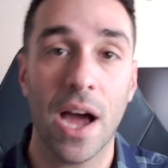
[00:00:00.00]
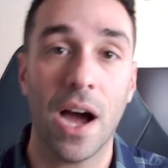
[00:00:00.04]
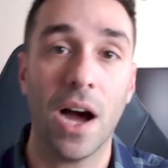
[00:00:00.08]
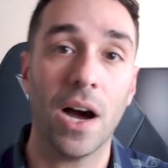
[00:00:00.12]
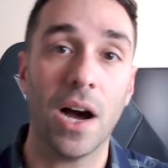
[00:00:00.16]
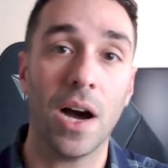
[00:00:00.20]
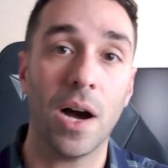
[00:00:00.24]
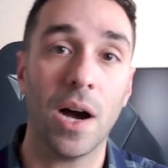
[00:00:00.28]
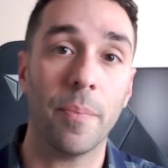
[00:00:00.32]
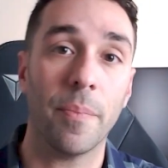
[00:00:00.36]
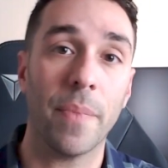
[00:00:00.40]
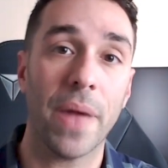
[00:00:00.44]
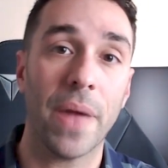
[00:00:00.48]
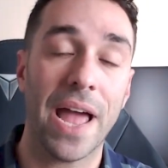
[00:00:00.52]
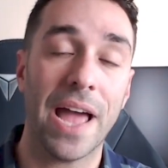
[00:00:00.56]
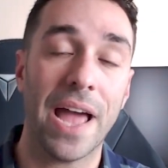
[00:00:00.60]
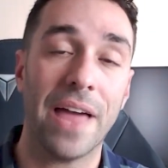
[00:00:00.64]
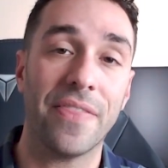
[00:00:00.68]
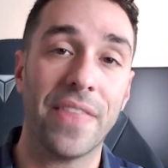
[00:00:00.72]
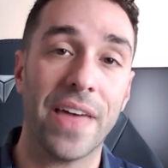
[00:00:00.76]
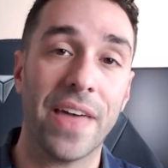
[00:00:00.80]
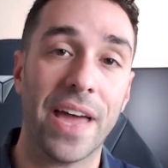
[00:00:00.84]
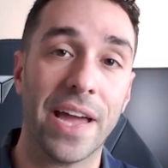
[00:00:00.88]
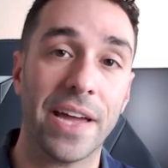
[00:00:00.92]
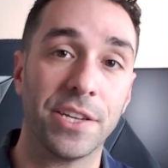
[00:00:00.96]
um,
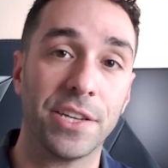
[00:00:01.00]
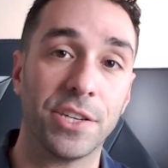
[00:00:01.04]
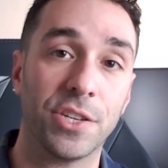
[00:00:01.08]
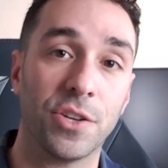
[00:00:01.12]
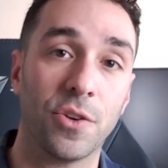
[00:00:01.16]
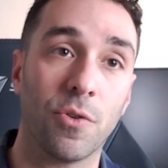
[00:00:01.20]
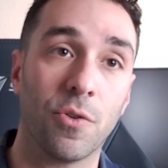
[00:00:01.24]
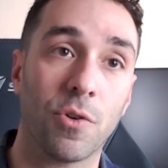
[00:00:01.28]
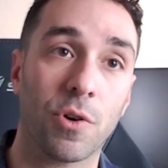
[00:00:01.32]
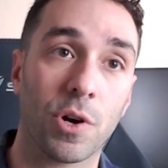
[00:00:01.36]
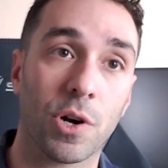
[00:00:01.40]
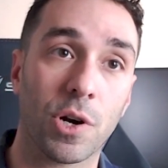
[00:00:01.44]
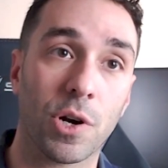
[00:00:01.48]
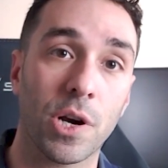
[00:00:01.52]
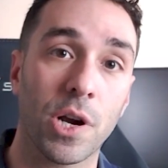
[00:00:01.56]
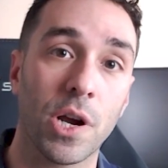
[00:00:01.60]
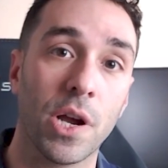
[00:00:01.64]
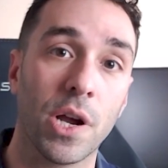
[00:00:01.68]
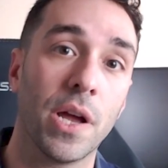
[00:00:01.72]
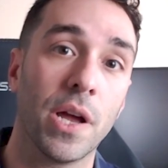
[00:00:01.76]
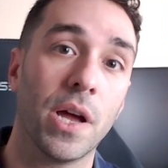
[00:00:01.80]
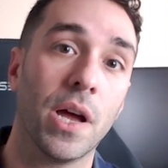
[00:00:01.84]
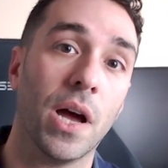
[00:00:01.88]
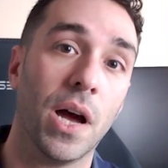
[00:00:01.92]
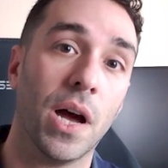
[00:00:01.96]
and that your
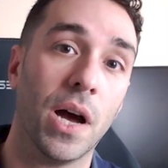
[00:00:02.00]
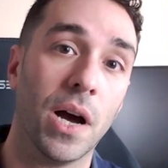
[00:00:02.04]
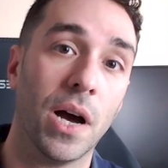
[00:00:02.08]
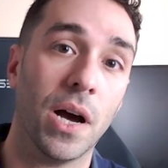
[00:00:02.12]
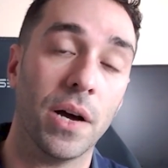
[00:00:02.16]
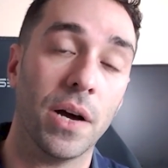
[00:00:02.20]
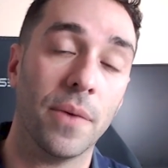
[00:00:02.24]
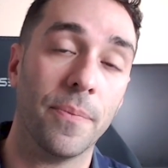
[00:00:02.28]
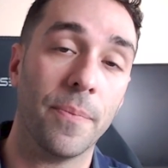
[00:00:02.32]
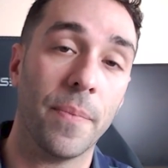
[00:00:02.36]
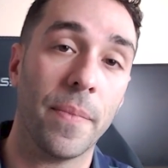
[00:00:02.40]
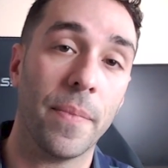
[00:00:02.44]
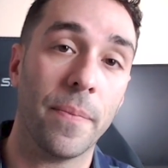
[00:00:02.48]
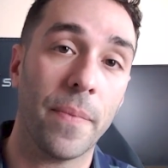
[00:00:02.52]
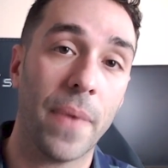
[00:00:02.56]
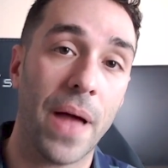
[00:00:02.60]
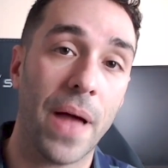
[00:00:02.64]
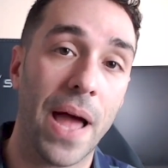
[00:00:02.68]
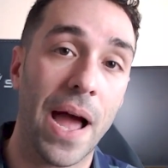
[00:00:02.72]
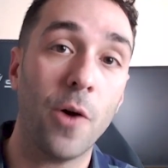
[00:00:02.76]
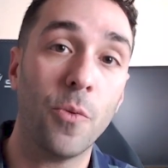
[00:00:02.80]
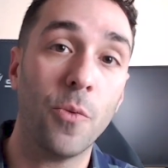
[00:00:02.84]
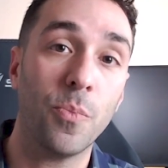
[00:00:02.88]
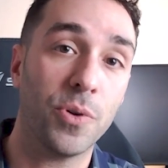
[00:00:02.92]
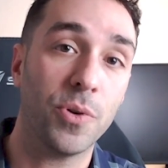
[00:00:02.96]
um,
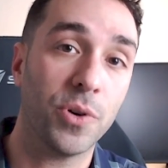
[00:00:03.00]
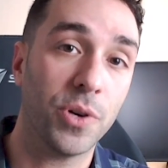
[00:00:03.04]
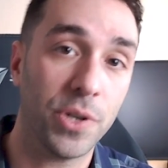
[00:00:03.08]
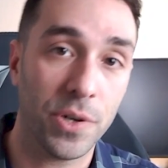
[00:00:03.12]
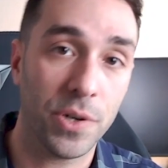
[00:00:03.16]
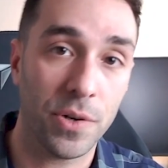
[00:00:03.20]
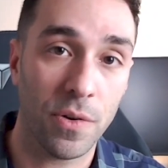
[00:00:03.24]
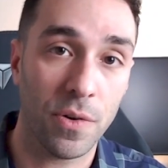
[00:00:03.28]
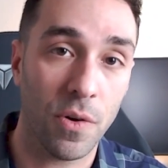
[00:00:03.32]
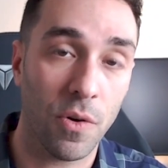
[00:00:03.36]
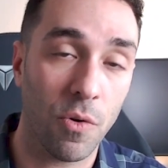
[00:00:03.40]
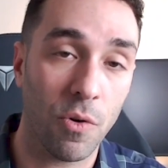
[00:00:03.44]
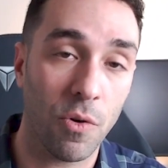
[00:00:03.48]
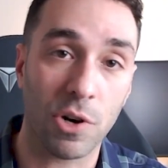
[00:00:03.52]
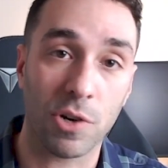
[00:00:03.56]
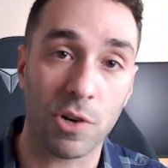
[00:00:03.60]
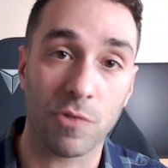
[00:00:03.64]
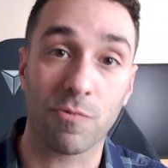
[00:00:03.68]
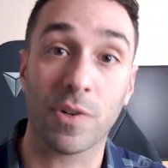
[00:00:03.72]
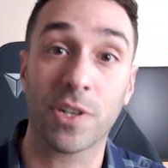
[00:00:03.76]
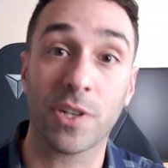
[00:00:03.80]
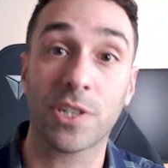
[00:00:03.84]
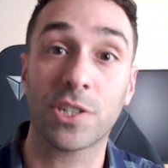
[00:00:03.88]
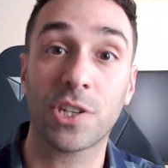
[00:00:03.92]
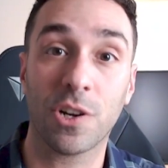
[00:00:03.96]
output or
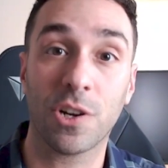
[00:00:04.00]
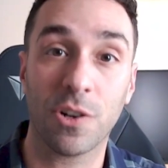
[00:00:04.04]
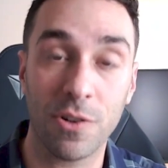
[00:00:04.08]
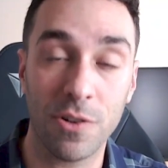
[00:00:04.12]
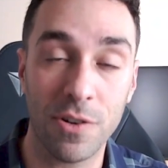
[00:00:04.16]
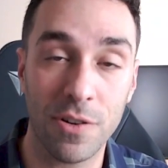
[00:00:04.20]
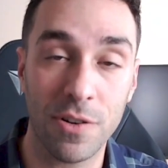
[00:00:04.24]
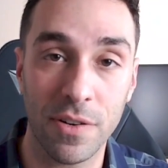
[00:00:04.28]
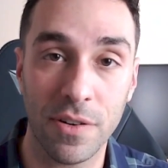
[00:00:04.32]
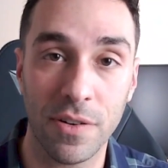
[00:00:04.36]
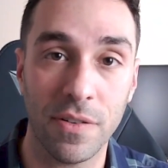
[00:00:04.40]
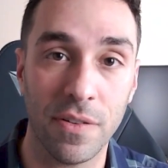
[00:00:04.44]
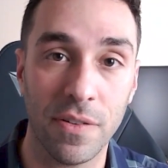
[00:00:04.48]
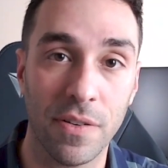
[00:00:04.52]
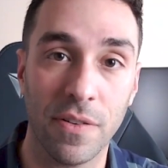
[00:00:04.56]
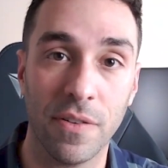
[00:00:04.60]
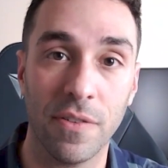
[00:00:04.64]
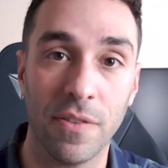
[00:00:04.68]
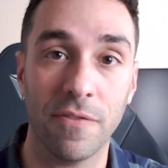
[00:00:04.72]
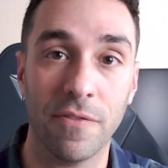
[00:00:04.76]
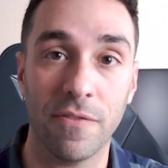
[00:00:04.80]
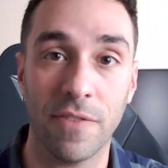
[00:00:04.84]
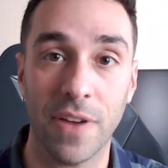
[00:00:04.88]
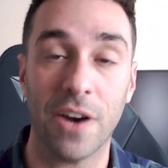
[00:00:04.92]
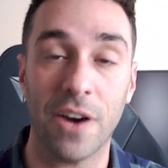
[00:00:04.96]
return
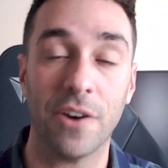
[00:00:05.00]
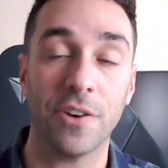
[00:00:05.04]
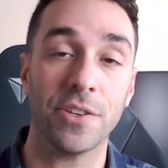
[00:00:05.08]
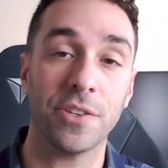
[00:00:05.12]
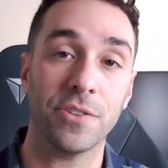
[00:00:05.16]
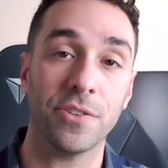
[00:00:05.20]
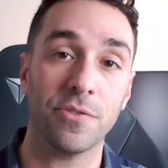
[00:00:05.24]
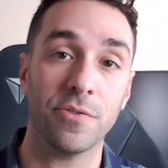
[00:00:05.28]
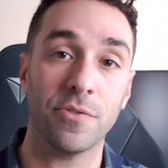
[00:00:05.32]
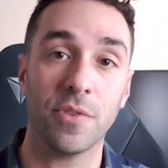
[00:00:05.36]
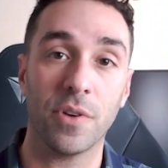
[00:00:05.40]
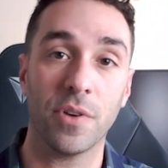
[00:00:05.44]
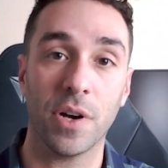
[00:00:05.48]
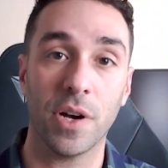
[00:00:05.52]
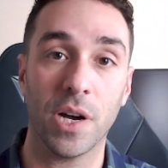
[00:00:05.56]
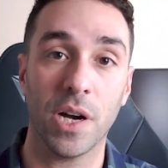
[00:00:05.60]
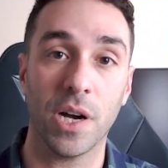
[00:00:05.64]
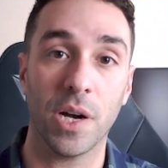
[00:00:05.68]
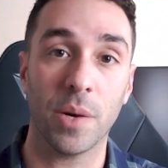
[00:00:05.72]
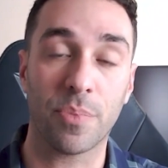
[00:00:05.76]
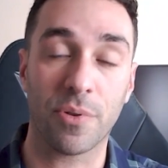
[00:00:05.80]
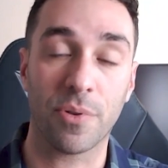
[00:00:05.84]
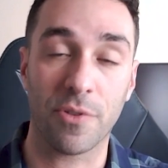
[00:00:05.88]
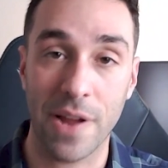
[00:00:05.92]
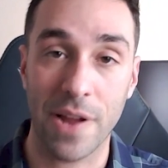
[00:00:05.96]
value
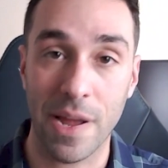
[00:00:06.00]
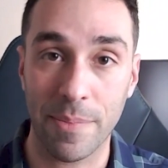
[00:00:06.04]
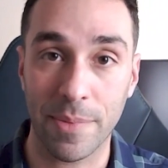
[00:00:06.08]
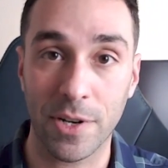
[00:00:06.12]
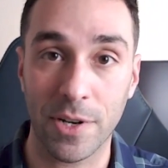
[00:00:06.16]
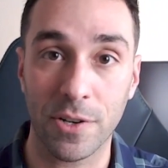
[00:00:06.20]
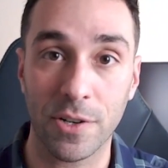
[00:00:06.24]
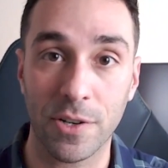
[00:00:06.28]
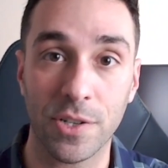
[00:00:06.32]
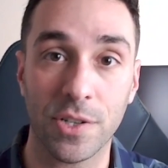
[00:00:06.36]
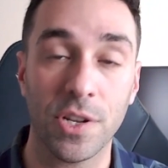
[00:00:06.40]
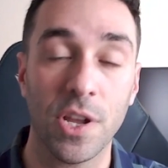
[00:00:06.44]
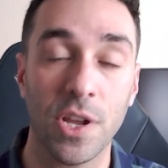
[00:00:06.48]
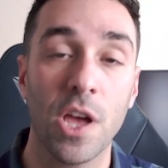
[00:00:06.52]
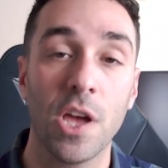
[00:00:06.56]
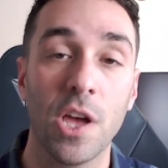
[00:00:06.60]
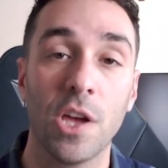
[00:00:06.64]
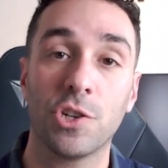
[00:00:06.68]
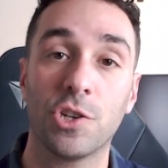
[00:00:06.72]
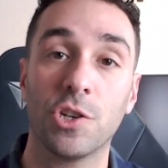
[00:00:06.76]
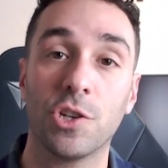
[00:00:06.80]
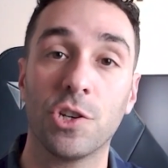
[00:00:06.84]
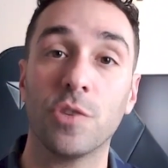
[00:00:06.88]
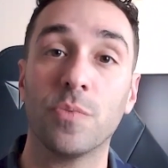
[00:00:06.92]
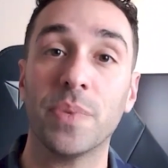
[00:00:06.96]
um, parameters
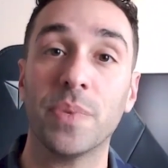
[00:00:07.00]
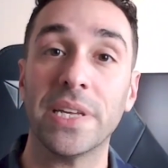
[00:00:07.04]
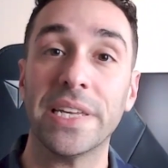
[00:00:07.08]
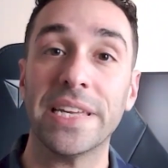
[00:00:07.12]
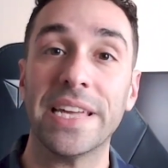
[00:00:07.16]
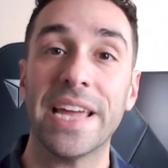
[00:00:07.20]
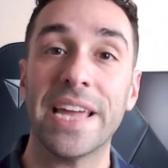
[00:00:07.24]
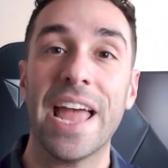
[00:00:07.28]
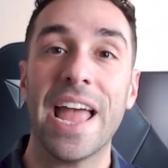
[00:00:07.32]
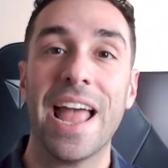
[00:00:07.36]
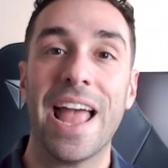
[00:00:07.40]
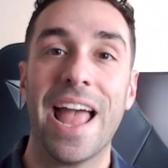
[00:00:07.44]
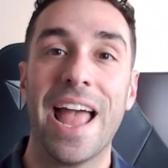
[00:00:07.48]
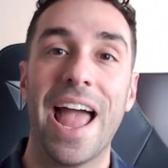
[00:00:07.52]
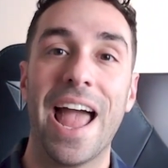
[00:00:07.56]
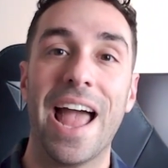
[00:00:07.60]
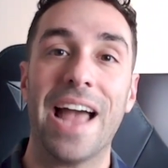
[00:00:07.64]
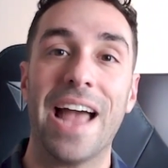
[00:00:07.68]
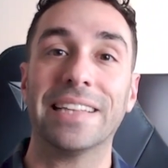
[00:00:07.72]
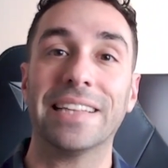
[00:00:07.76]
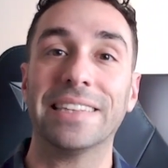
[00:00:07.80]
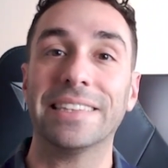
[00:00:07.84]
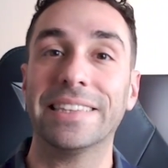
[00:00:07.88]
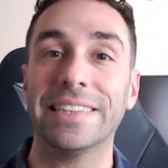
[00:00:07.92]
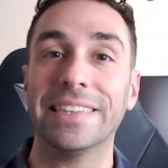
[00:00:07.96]
should be
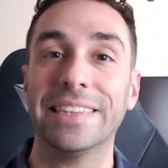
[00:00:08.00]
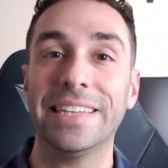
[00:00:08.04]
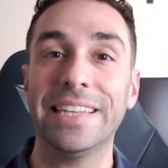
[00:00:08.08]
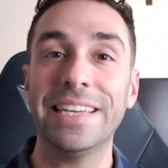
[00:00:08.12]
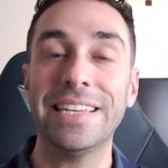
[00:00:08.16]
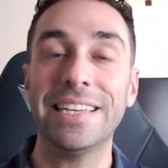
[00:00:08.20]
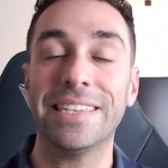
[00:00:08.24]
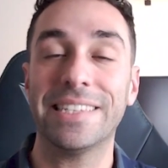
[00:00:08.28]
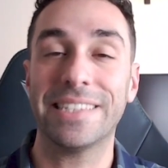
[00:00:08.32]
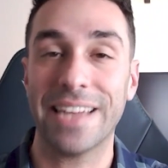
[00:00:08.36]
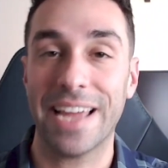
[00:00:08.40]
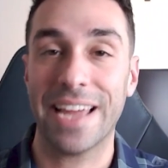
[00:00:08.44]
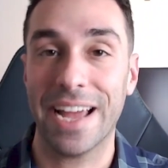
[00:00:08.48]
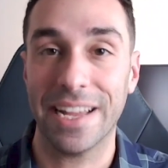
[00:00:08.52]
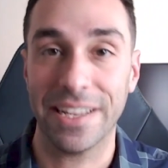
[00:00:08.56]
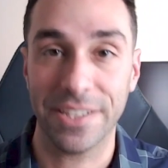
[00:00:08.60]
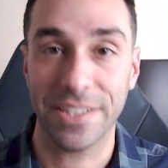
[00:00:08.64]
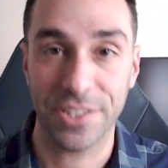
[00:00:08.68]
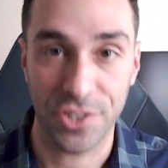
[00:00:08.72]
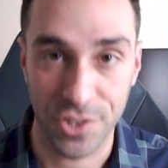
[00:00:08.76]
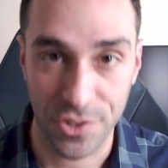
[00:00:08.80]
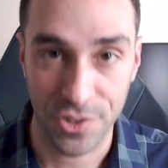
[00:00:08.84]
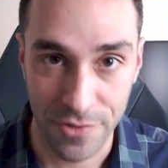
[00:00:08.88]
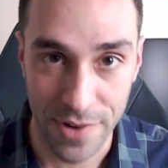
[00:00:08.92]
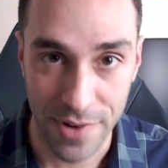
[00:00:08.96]
at least as
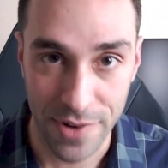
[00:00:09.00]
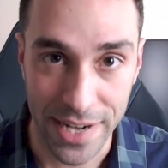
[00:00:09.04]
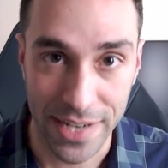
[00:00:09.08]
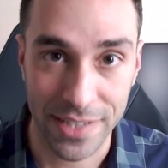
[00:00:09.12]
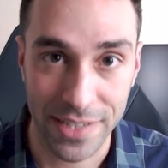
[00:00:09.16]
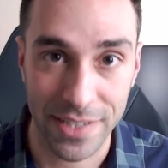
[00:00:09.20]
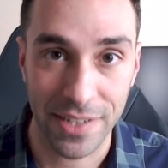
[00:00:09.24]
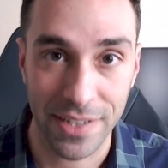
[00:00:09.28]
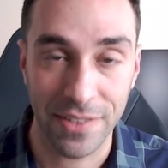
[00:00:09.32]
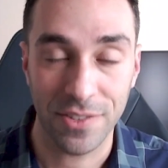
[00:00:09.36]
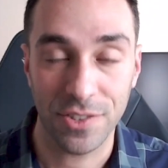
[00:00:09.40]
strict.